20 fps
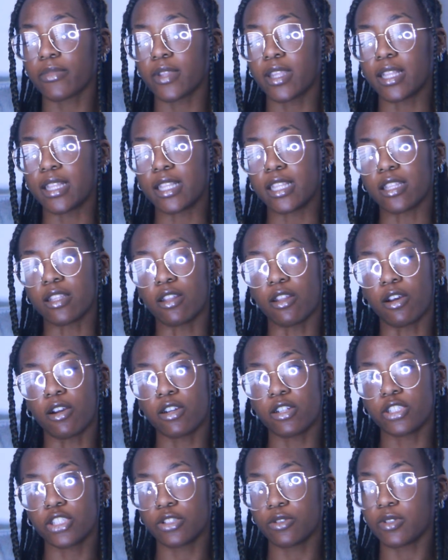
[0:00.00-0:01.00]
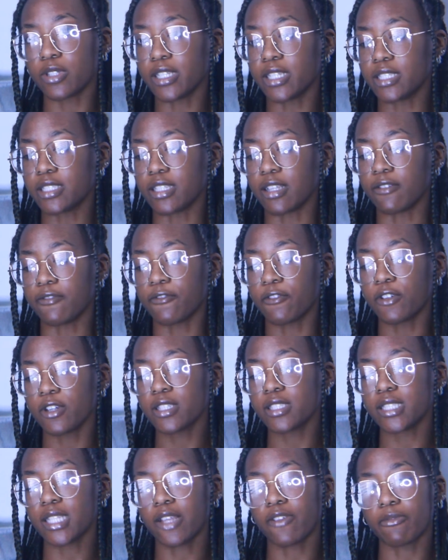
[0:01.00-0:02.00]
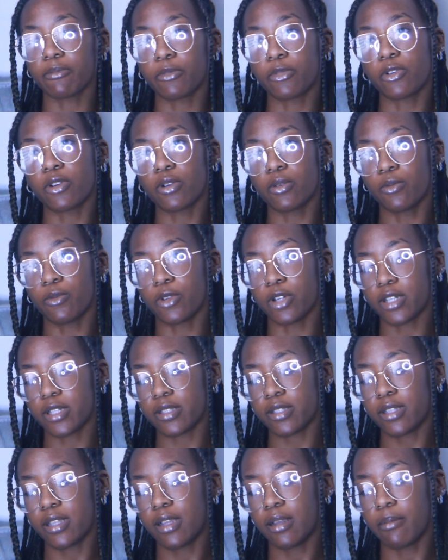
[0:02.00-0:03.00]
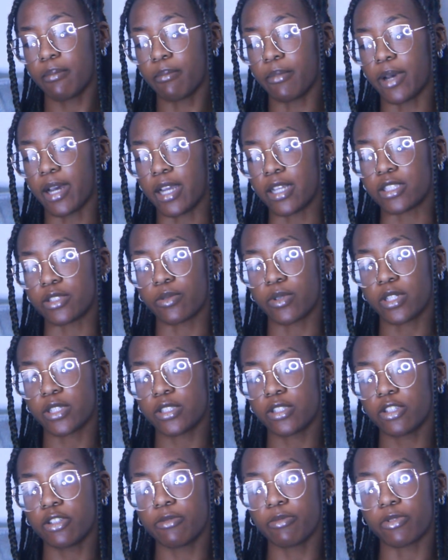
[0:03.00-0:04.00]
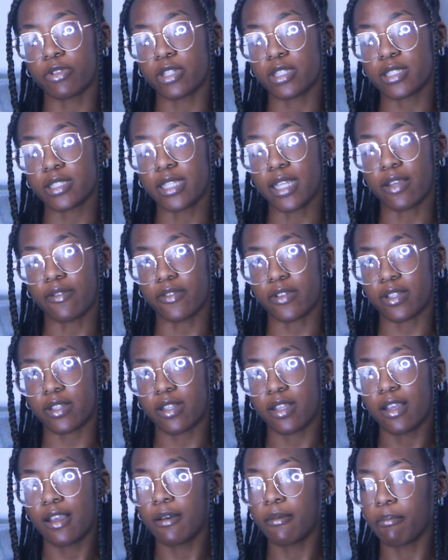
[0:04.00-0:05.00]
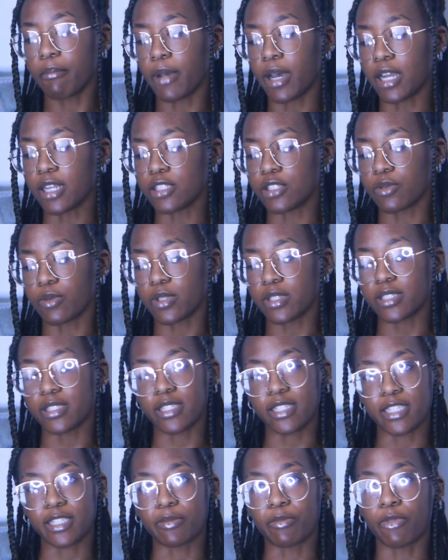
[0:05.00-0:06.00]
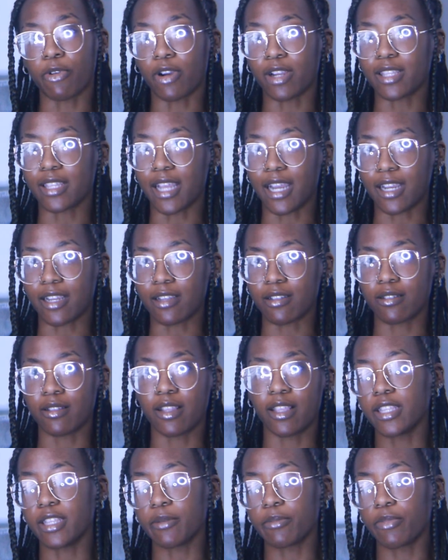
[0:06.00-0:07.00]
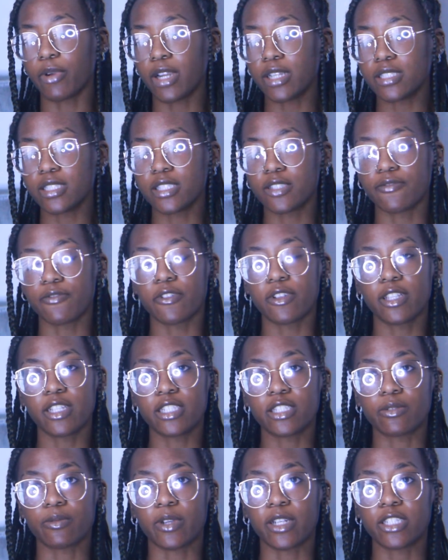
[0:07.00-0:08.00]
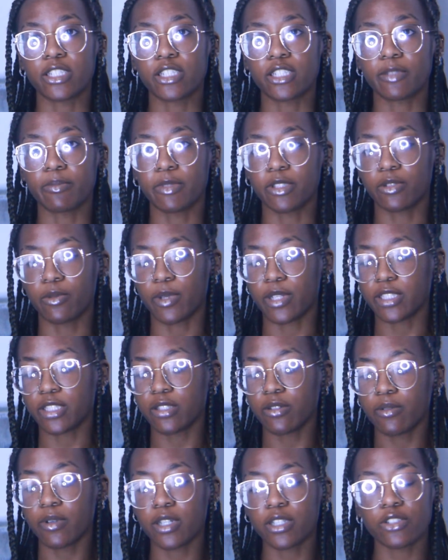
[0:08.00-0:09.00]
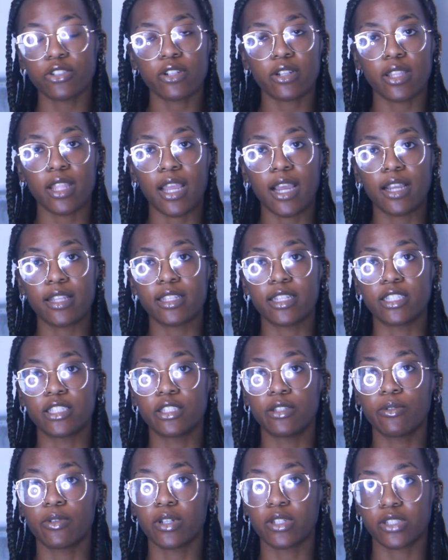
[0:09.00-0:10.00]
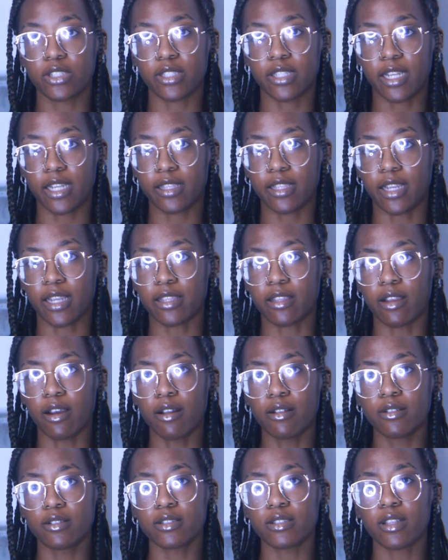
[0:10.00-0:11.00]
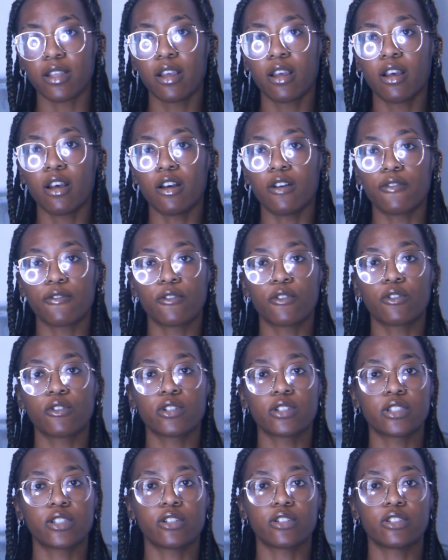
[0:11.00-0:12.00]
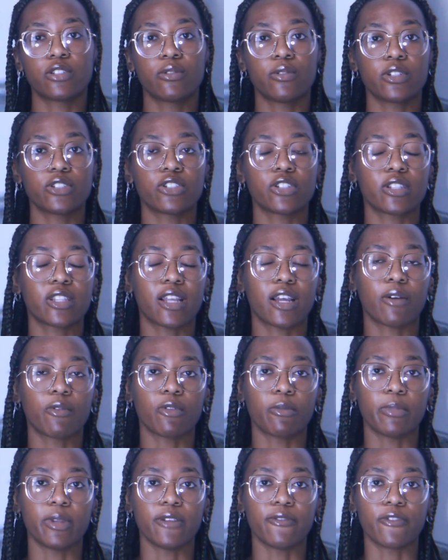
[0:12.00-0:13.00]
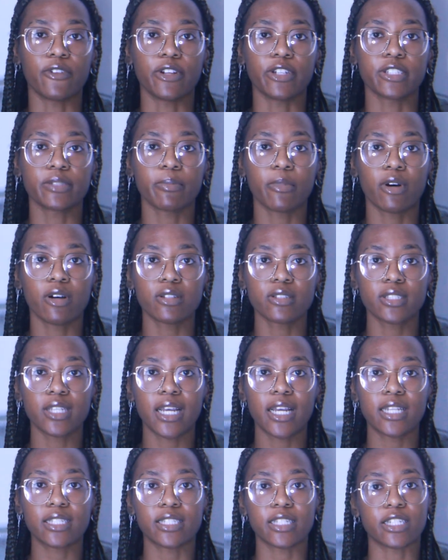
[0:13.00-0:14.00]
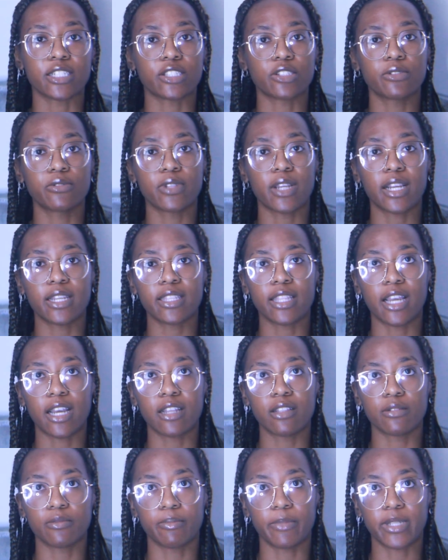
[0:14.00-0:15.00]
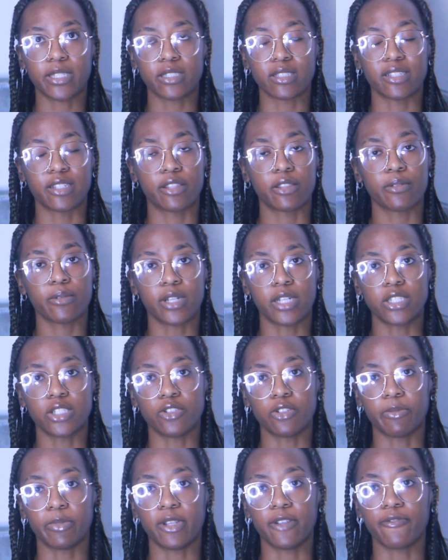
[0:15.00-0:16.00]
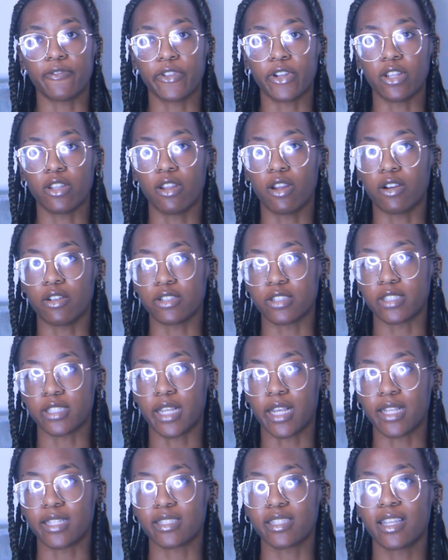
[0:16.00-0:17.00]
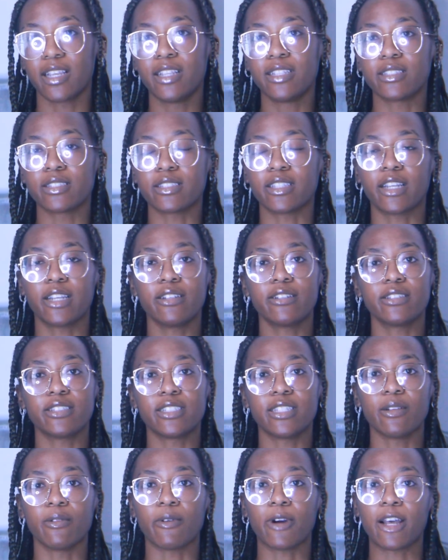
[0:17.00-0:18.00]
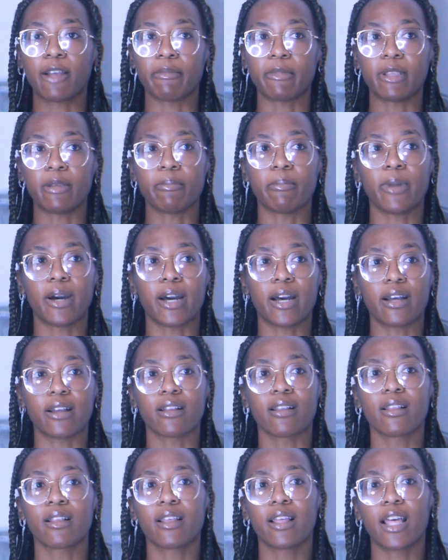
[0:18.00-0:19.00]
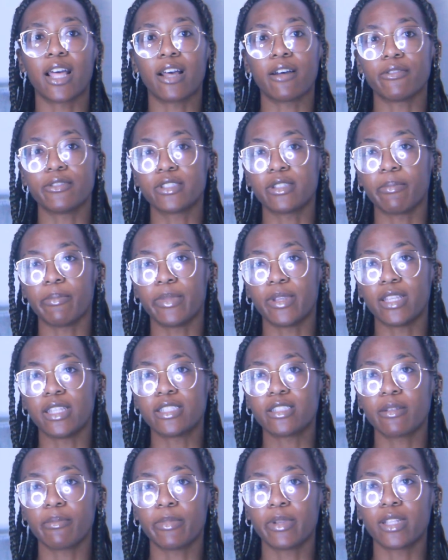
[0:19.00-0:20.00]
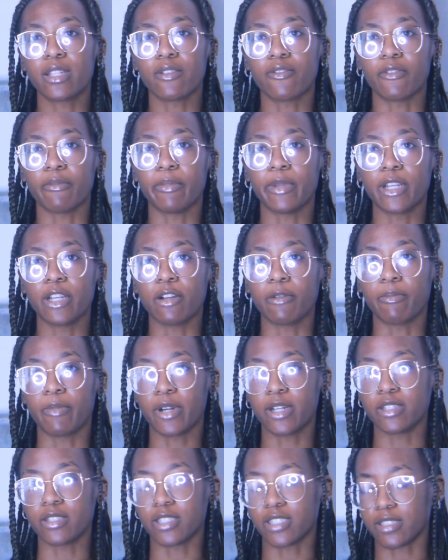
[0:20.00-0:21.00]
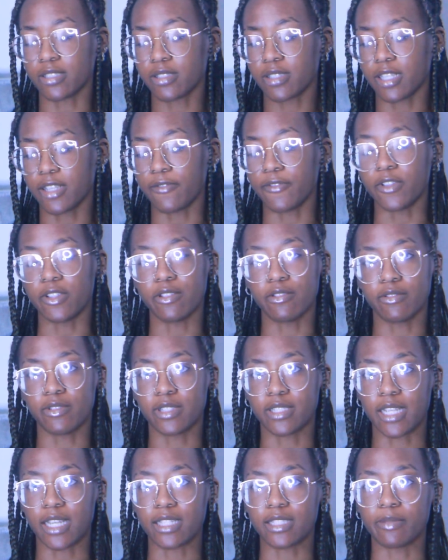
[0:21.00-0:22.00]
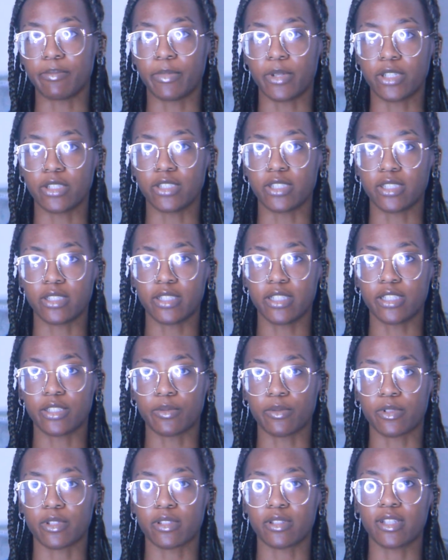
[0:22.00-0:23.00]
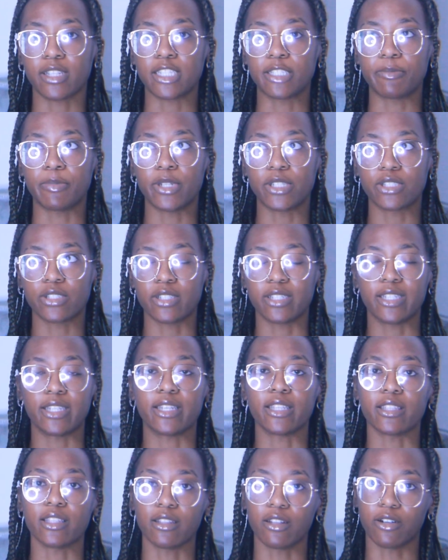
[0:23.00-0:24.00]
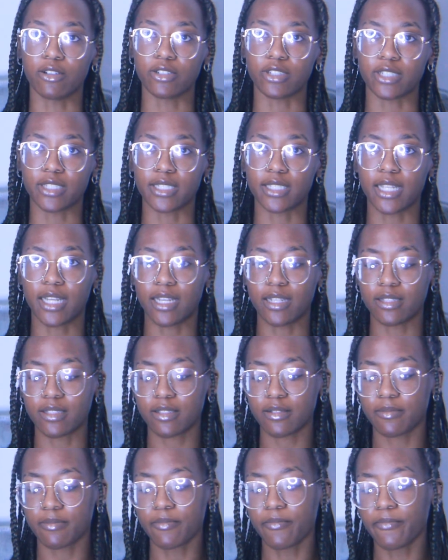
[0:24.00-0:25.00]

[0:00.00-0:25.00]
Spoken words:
And then the large is a 47.1 by 22.7 by 26.9. And the prices for this ranges between $209 and $299. Of course, your $209 will be for your small size, and $299, basically $300, will be for your large size. So now you can see what I mean by how it's a bit of a bigger purchase if you do decide to purchase this one, especially in the larger size.